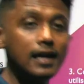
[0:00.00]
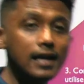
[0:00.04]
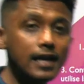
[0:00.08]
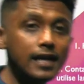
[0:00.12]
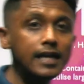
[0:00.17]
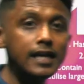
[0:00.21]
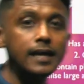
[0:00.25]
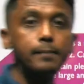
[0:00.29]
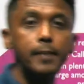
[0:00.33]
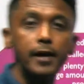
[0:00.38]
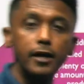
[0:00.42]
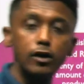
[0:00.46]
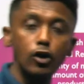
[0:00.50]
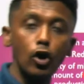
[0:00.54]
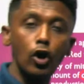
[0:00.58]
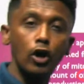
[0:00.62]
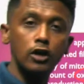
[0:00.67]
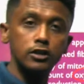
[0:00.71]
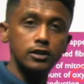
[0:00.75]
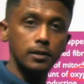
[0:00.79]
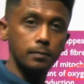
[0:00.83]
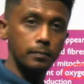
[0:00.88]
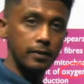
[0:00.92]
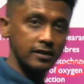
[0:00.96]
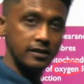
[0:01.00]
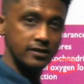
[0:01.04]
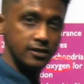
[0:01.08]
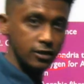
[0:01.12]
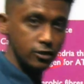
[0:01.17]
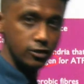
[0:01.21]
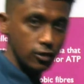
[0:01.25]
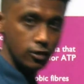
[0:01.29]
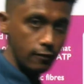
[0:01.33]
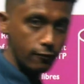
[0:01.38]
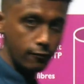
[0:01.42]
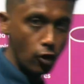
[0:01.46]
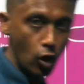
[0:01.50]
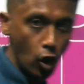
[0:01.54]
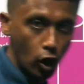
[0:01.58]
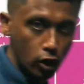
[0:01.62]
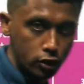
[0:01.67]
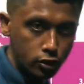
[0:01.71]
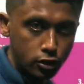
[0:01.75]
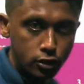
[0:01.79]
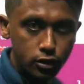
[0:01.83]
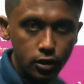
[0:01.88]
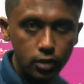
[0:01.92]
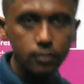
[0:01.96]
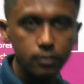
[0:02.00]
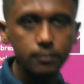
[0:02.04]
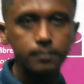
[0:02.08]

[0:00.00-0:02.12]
depend on the presence of oxygen.